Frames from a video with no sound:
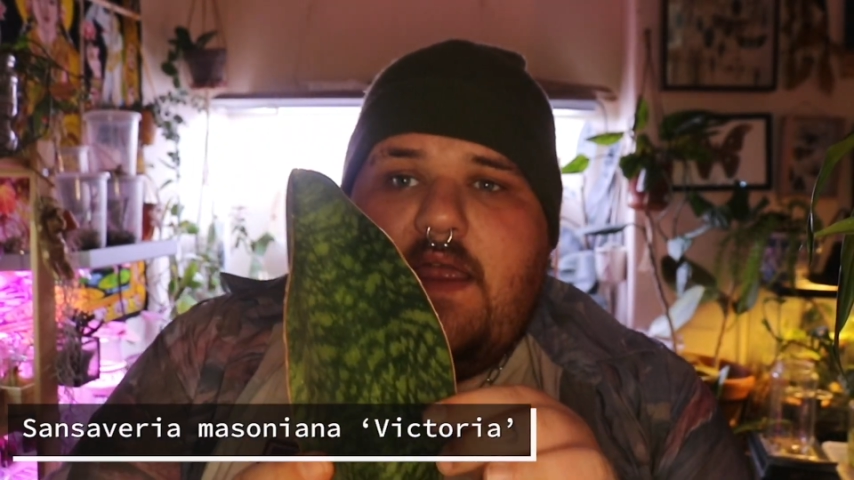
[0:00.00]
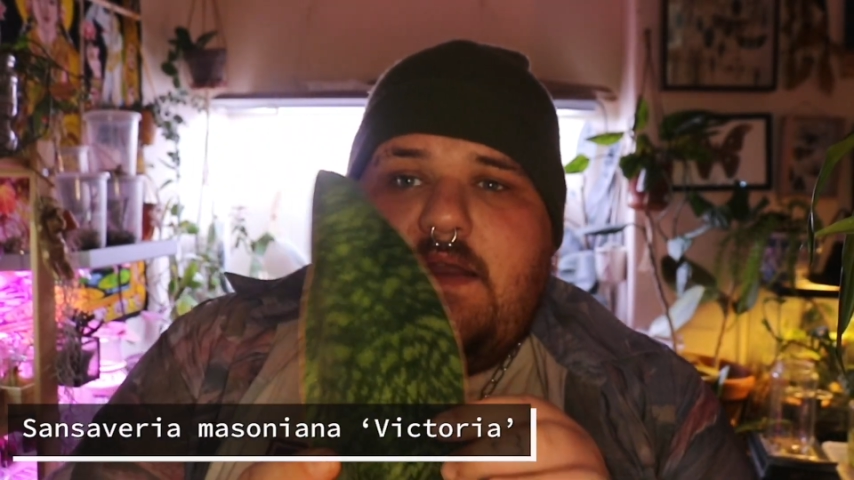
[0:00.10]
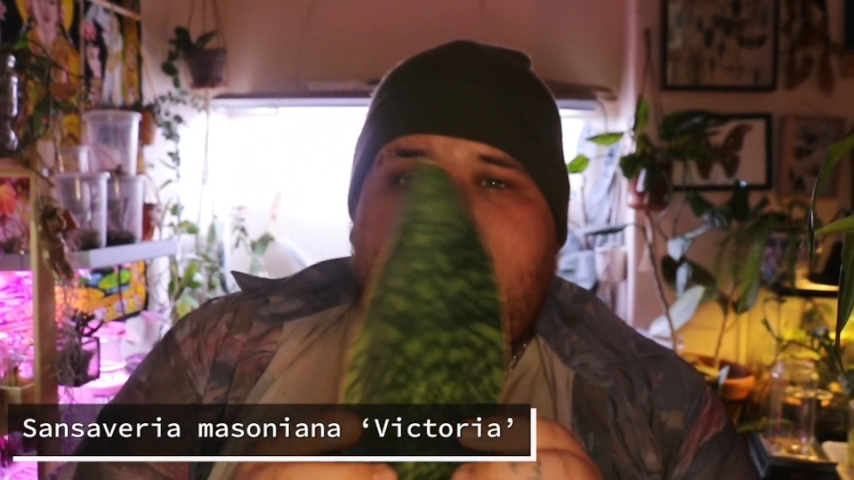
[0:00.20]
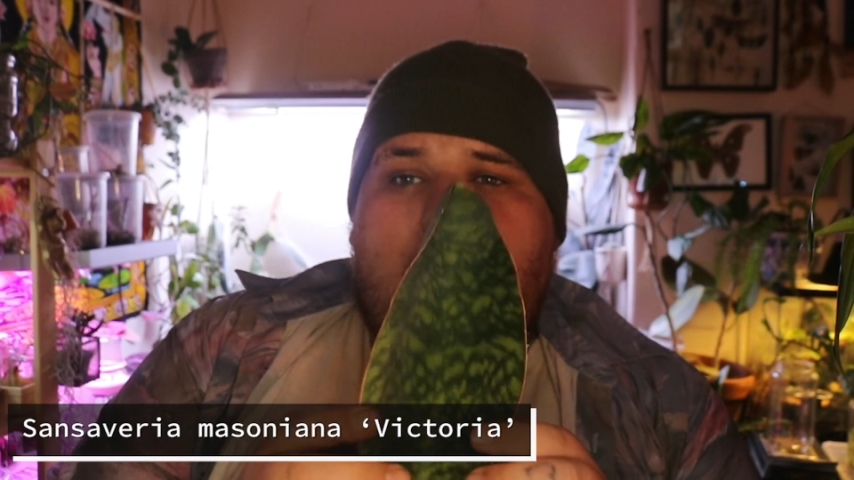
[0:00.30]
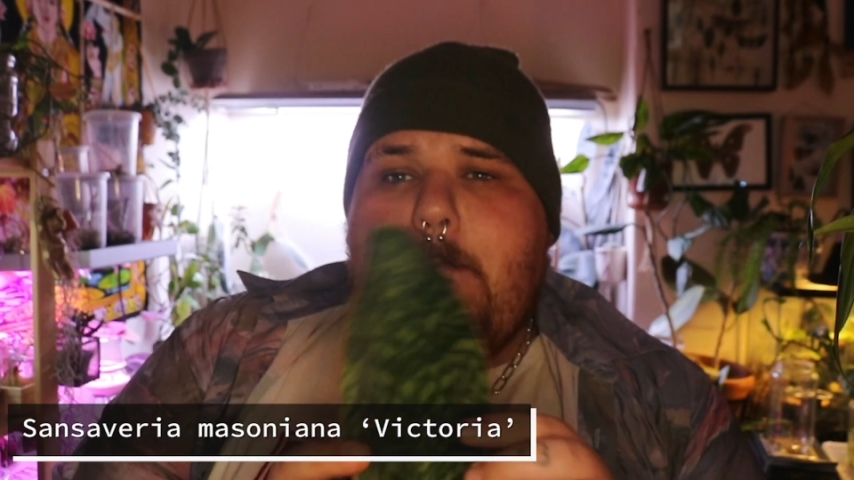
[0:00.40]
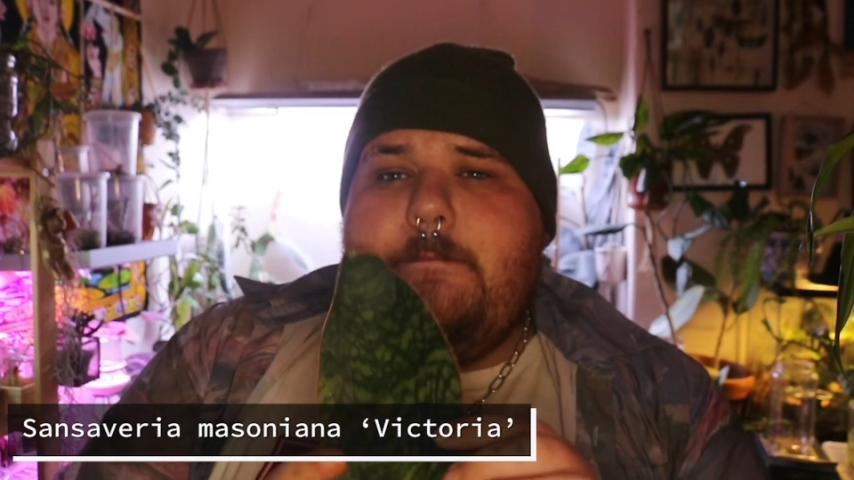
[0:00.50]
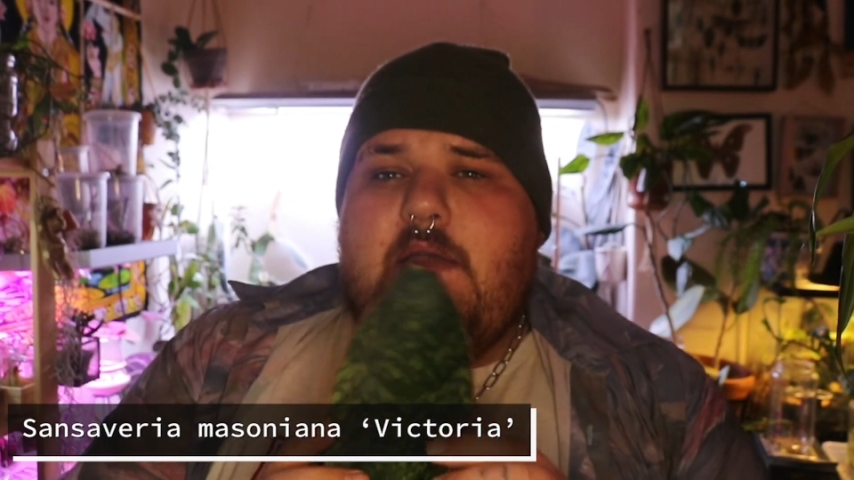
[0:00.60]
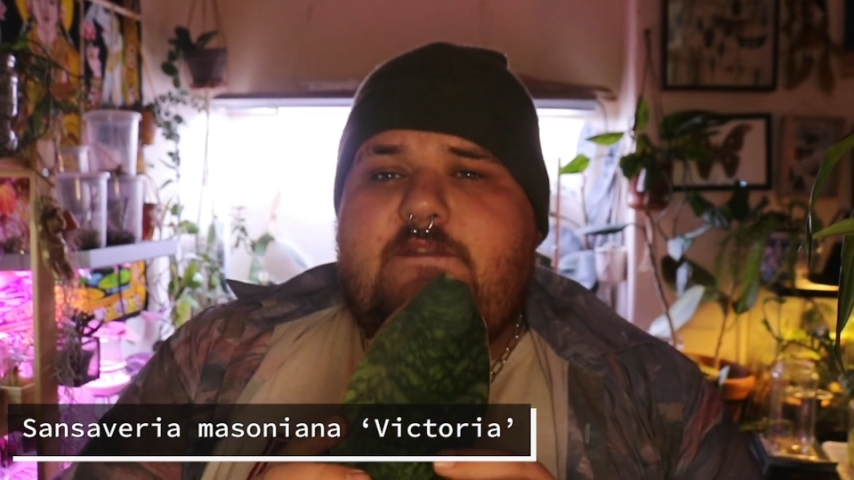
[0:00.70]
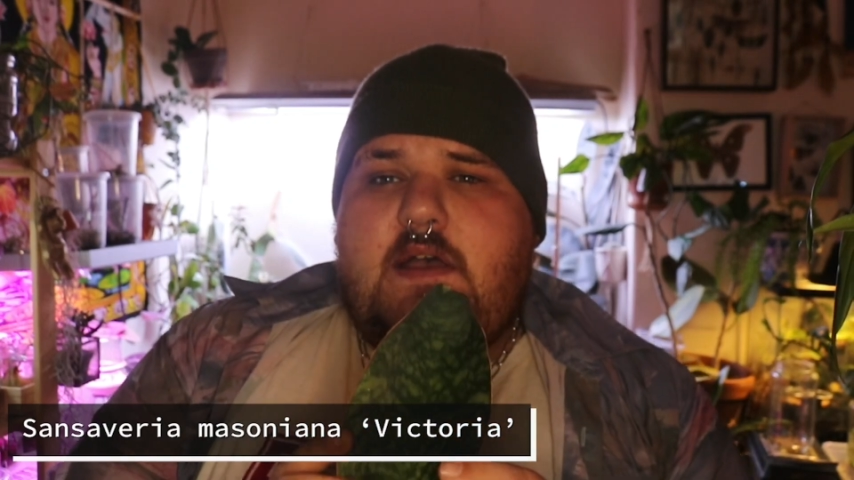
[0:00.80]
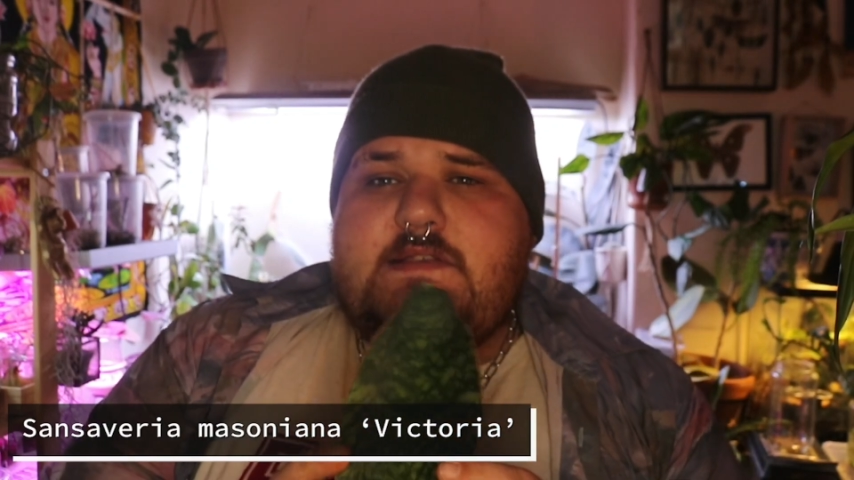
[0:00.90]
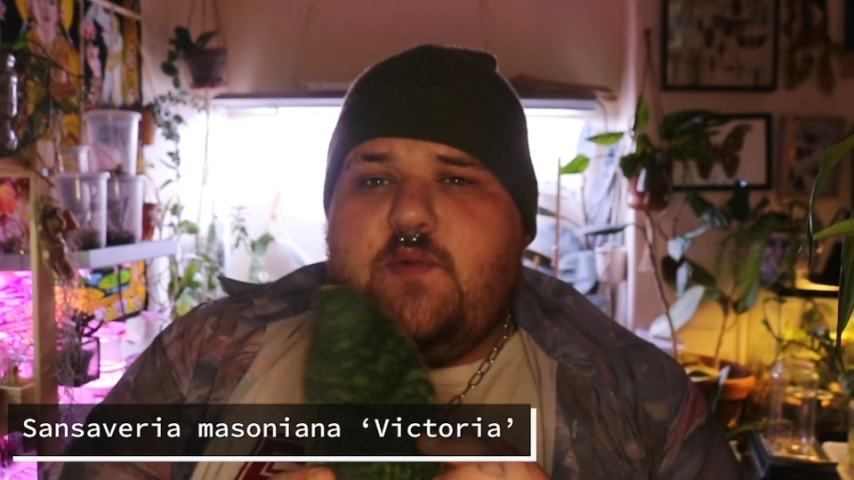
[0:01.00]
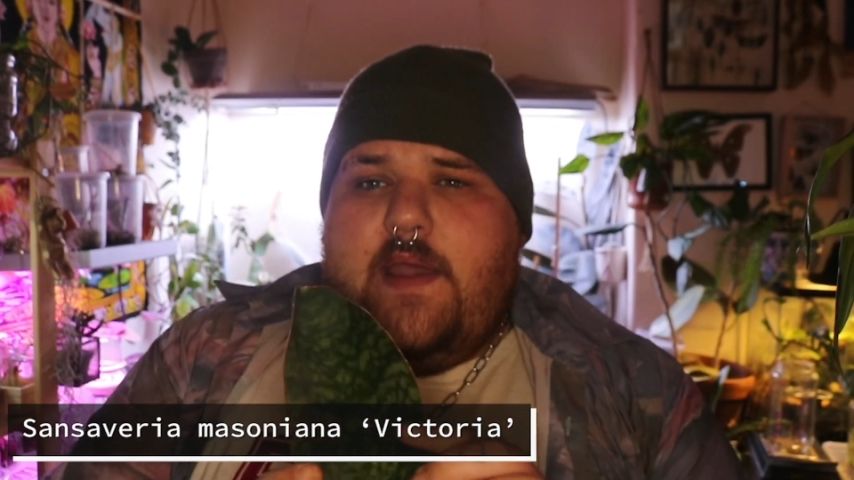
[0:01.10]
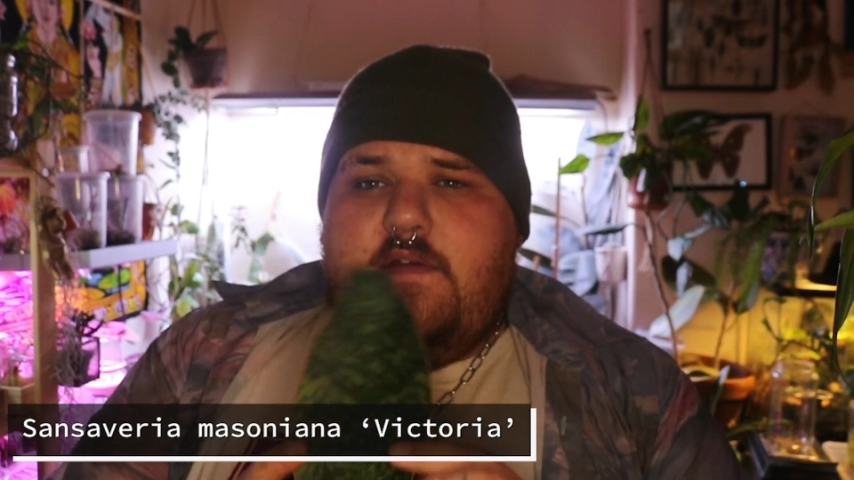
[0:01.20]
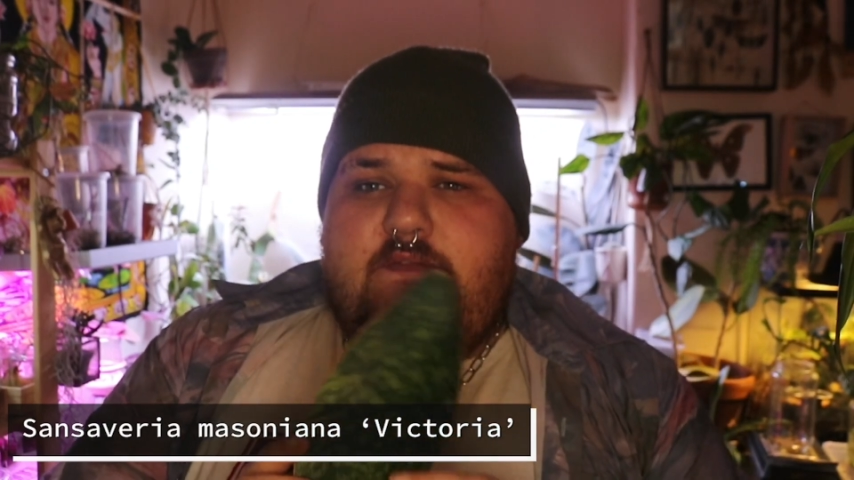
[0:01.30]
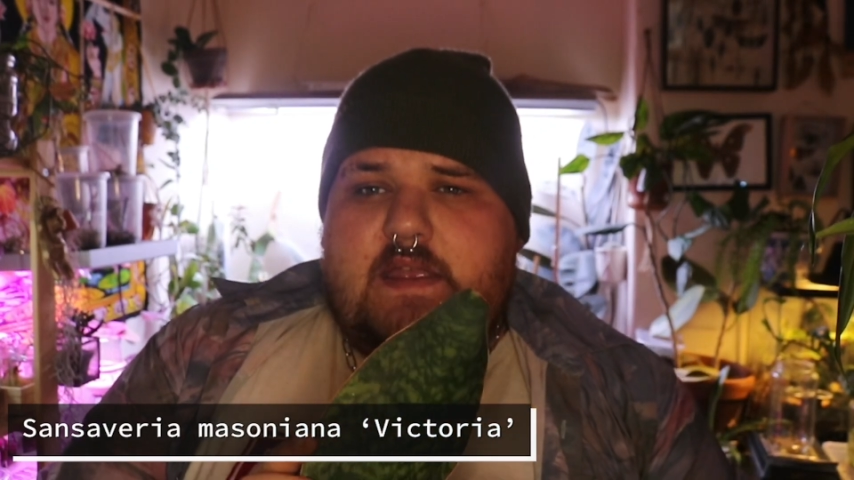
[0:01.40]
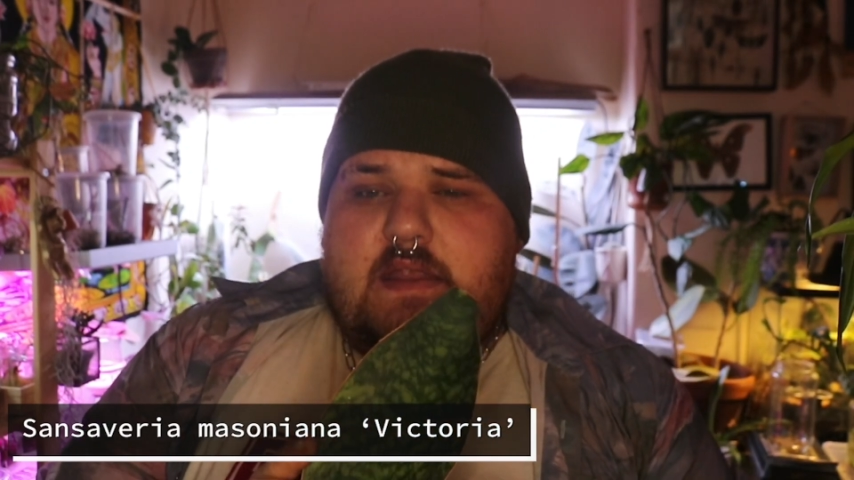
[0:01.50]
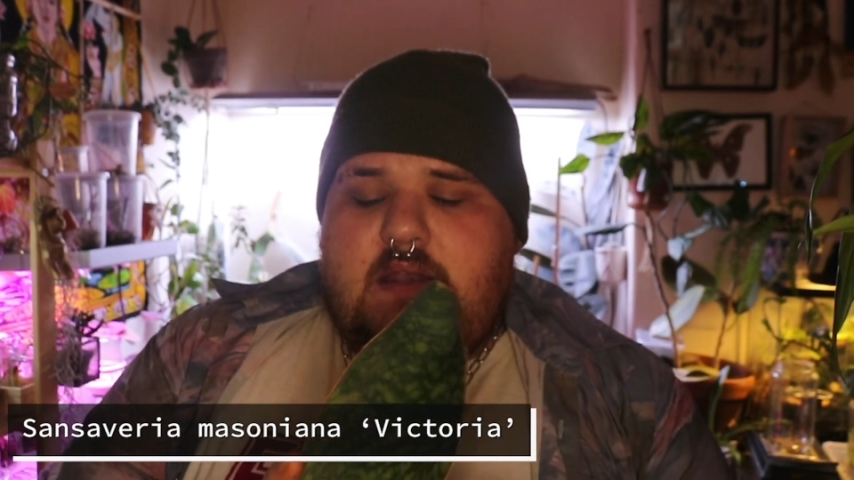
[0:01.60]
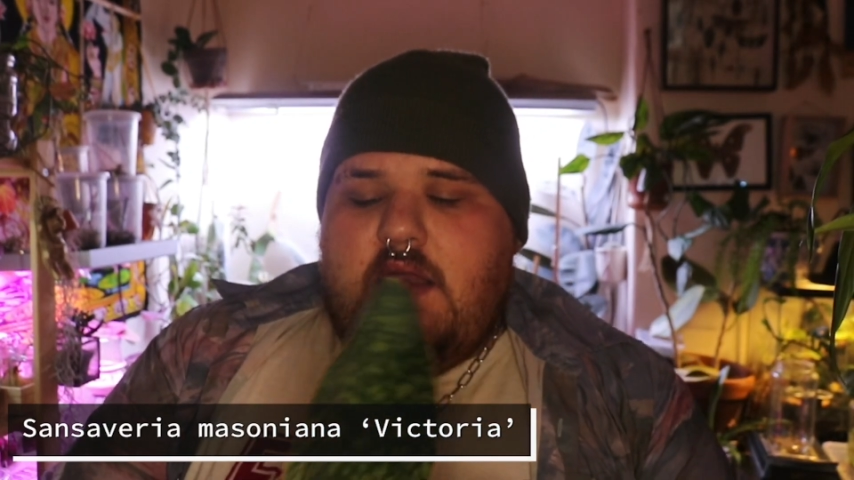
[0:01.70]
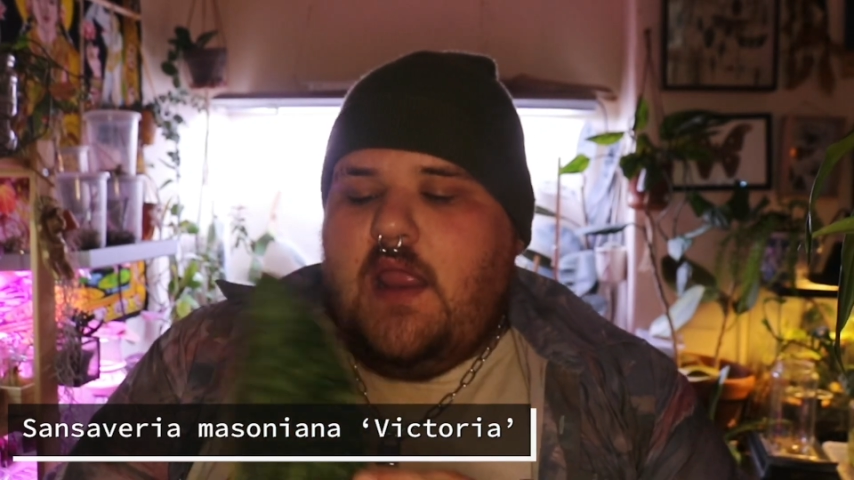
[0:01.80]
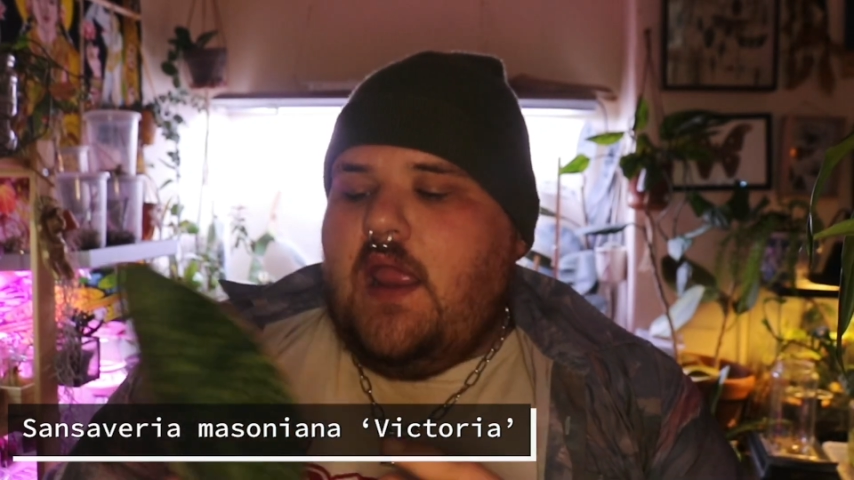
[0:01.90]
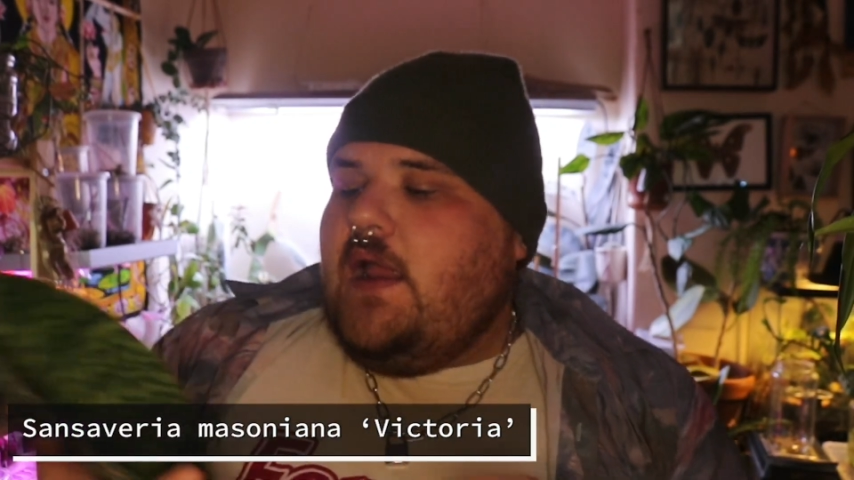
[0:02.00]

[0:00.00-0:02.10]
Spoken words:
right, my first whale fin.